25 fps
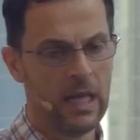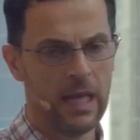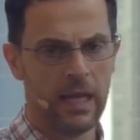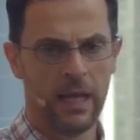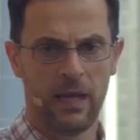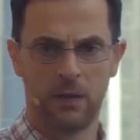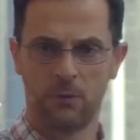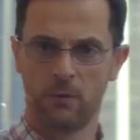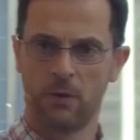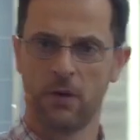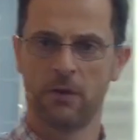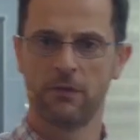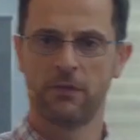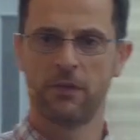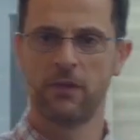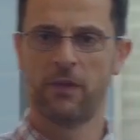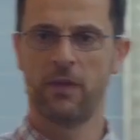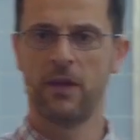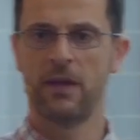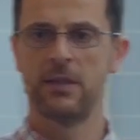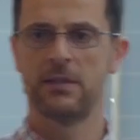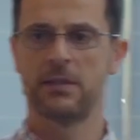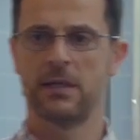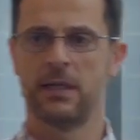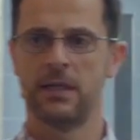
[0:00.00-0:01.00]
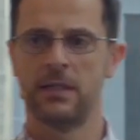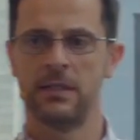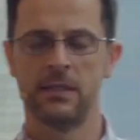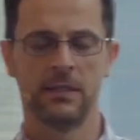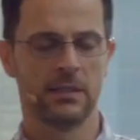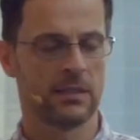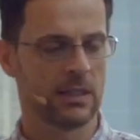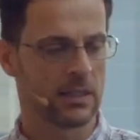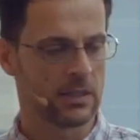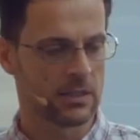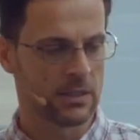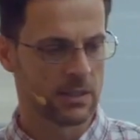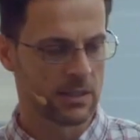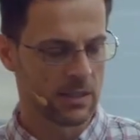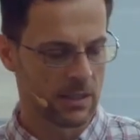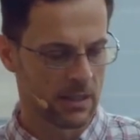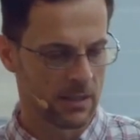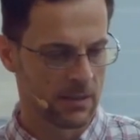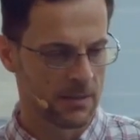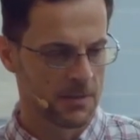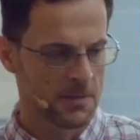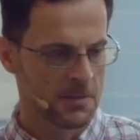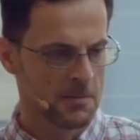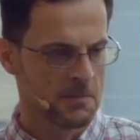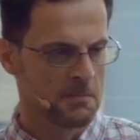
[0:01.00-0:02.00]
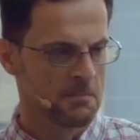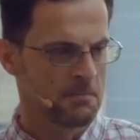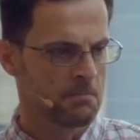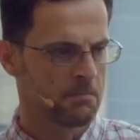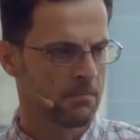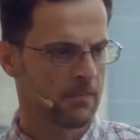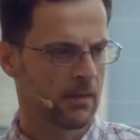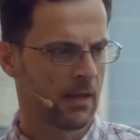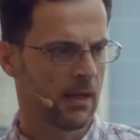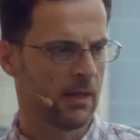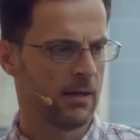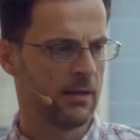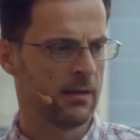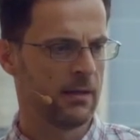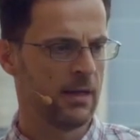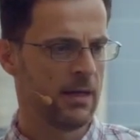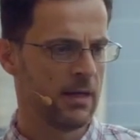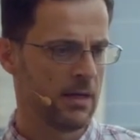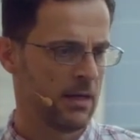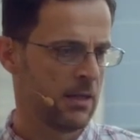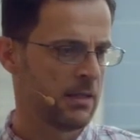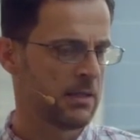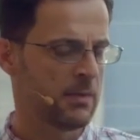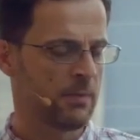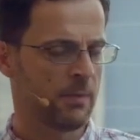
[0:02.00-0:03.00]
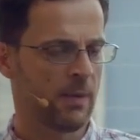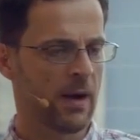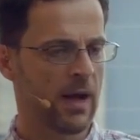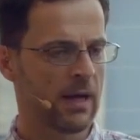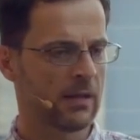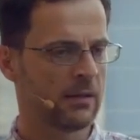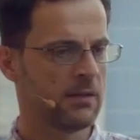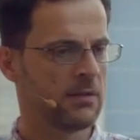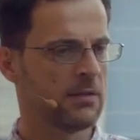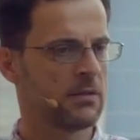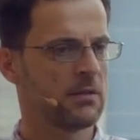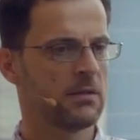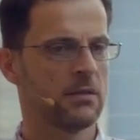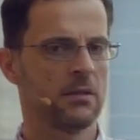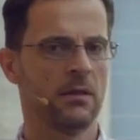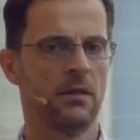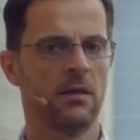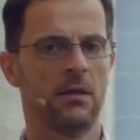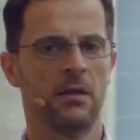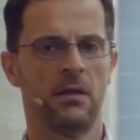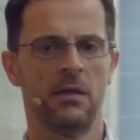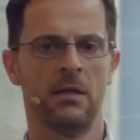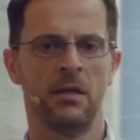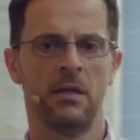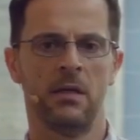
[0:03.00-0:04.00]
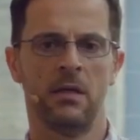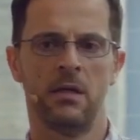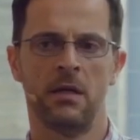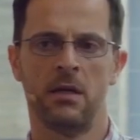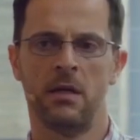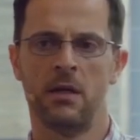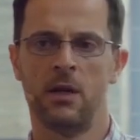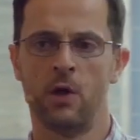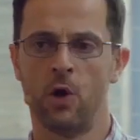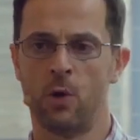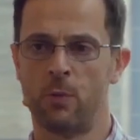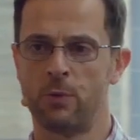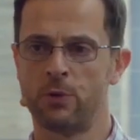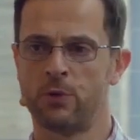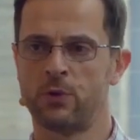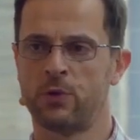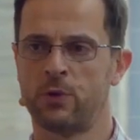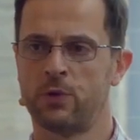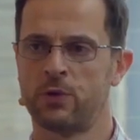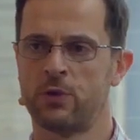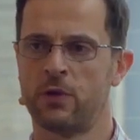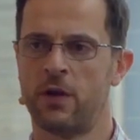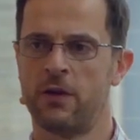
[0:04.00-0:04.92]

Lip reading: And one of the things I did actually, and it's a practice in open source